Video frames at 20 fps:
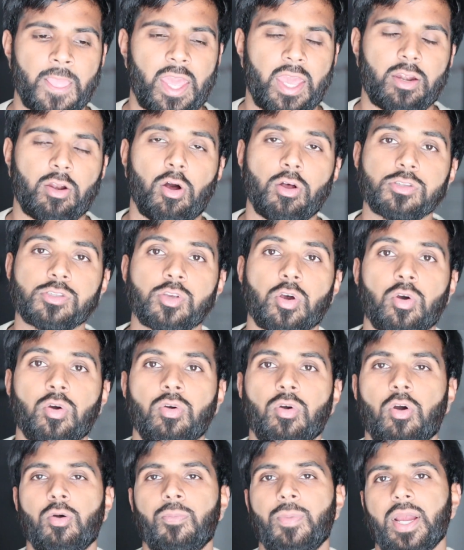And
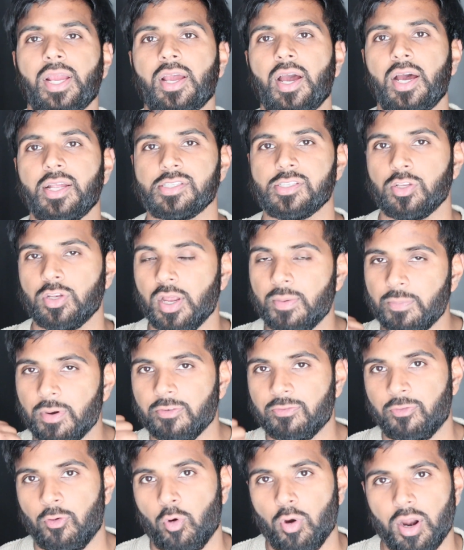also, my God, so number
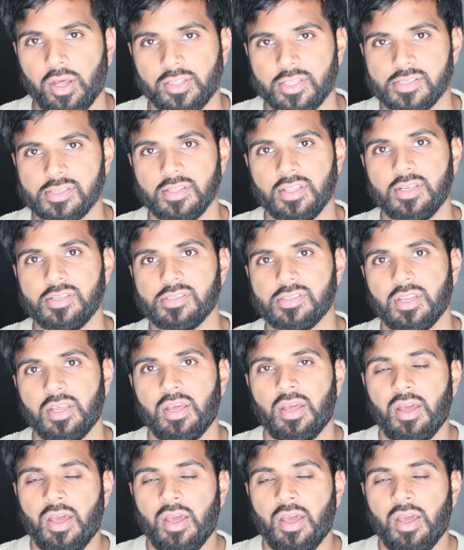4 on this list,